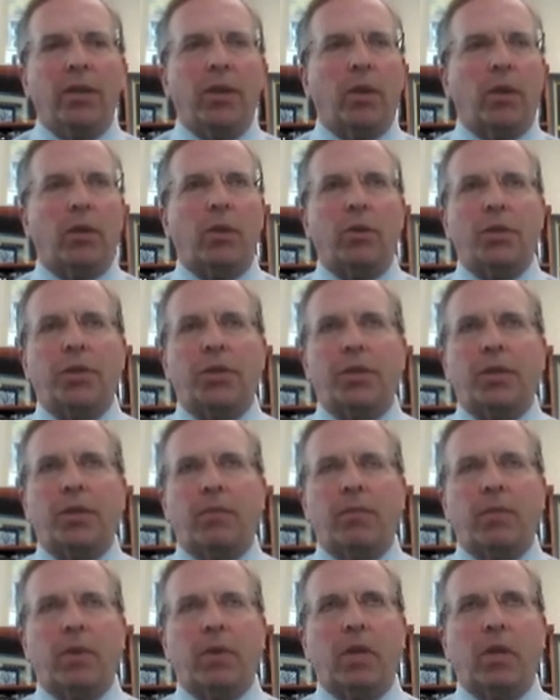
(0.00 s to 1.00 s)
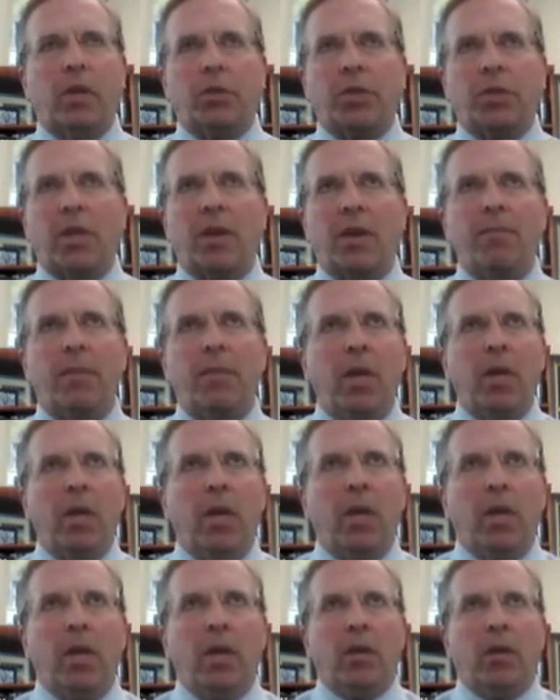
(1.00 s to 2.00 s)
there's you know some
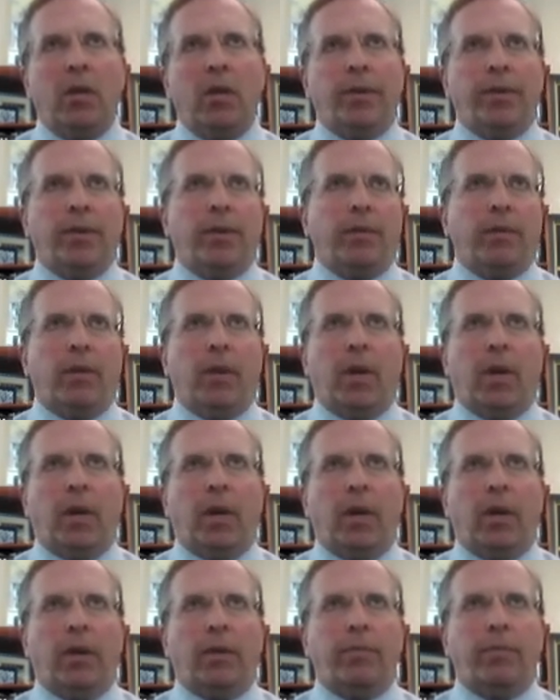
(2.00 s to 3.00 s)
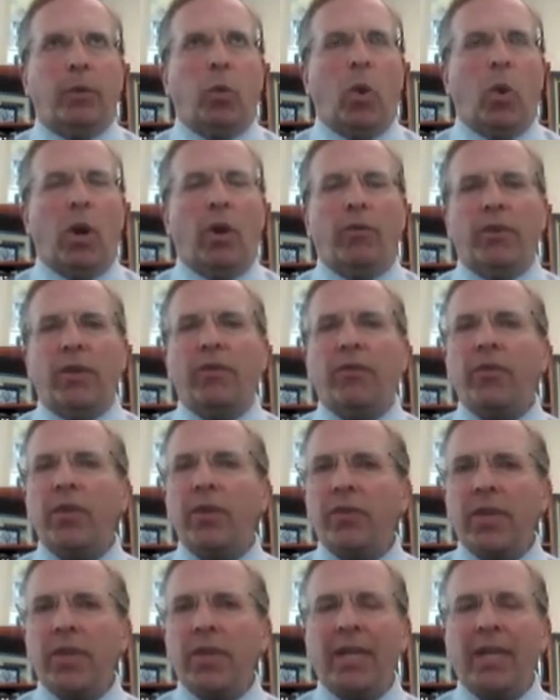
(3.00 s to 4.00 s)
uh, 12 to
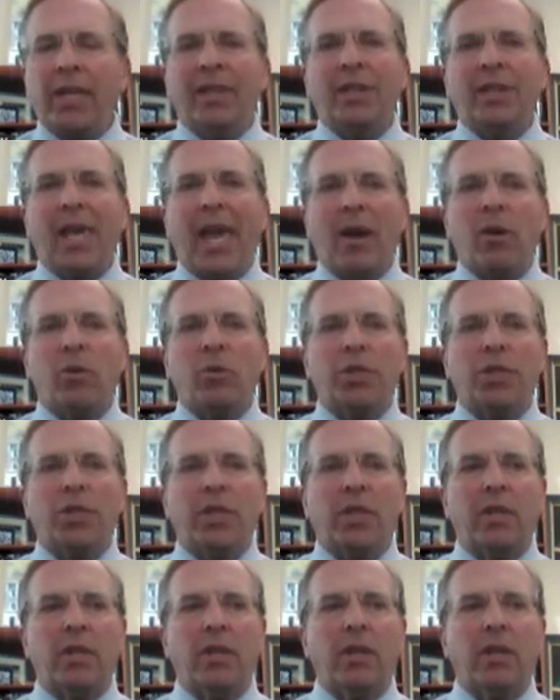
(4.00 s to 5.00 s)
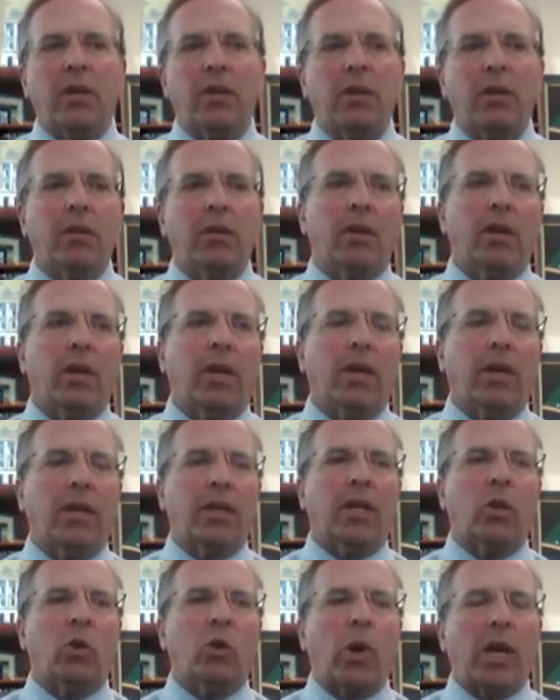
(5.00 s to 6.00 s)
15,000 uh,
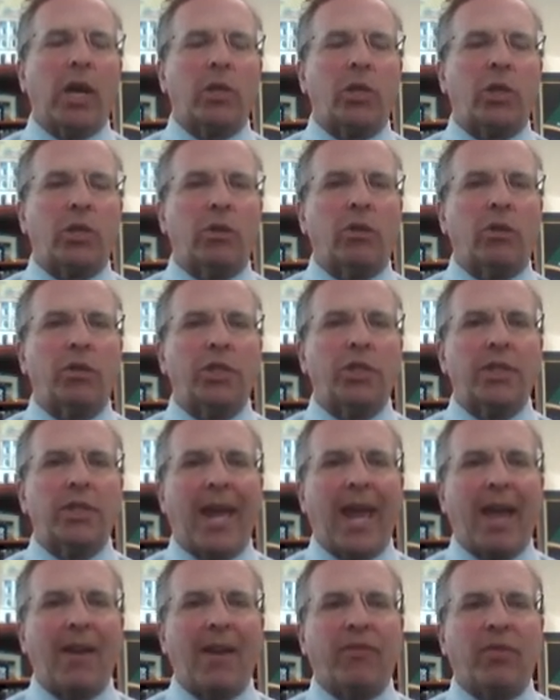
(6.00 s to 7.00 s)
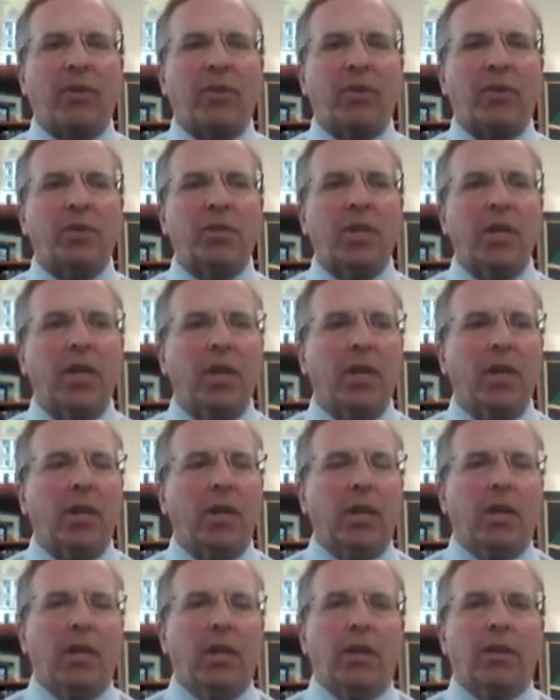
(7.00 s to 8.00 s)
congressional staffers
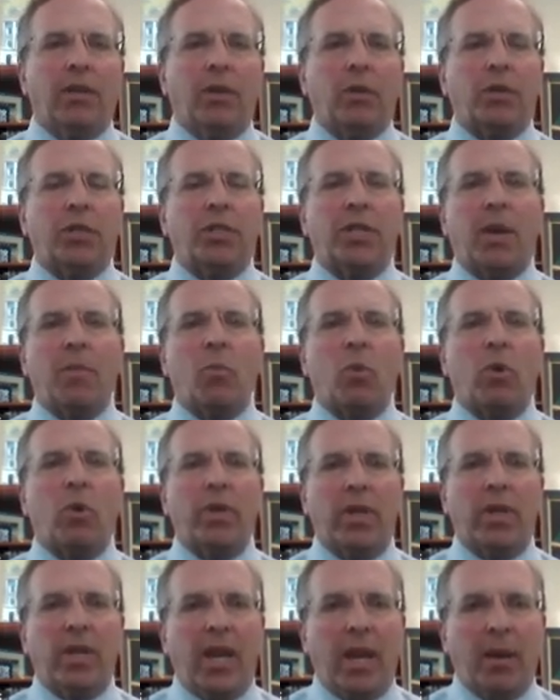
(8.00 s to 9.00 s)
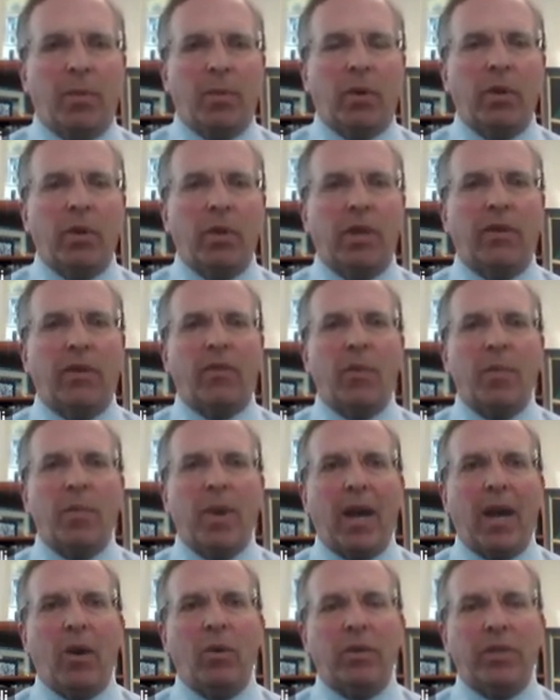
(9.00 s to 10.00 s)
there's somewhere in the neighborhood of
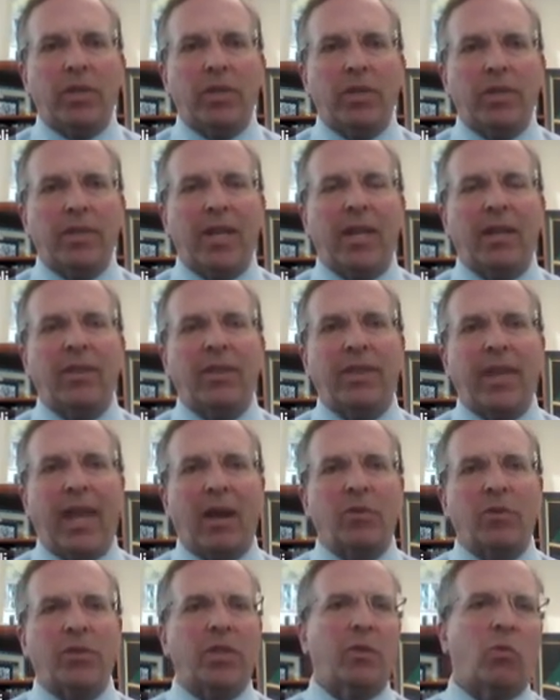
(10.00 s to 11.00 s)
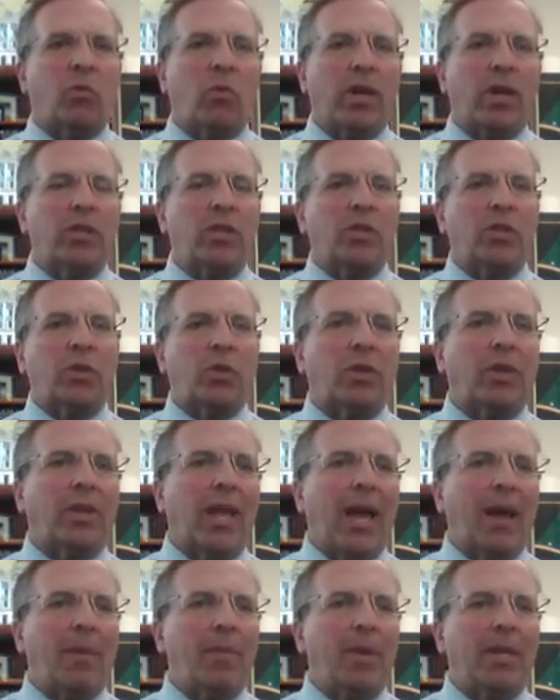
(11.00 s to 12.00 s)
about 10,000 registered
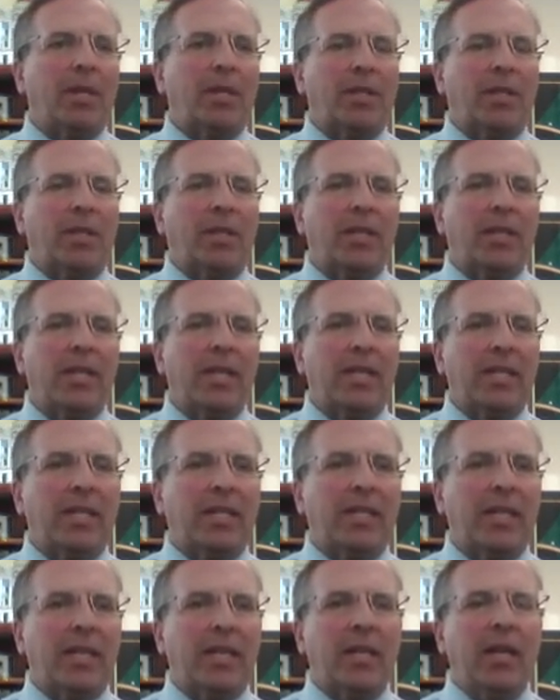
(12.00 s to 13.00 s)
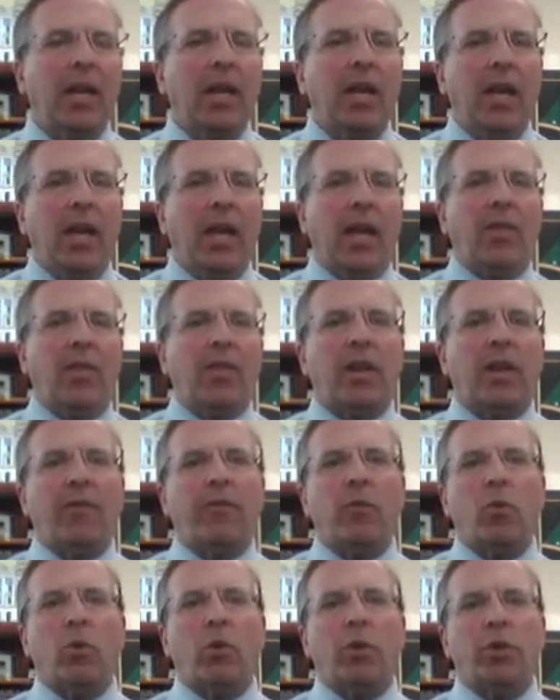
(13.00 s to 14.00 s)
lobbyists in DC. And then,
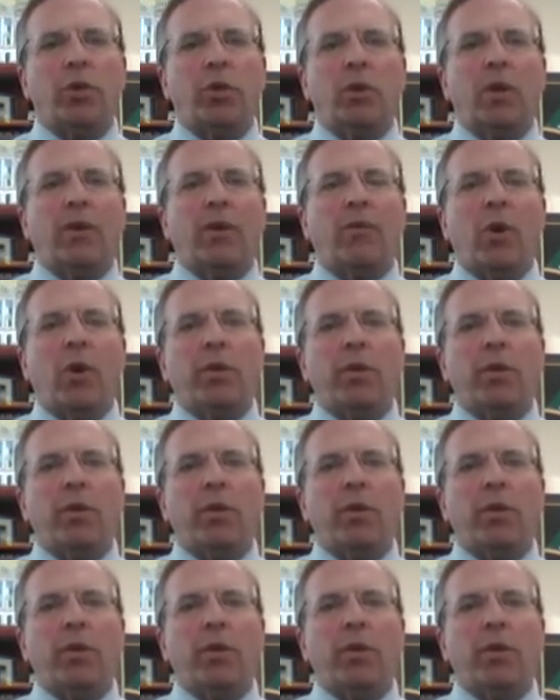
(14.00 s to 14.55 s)
of course, you have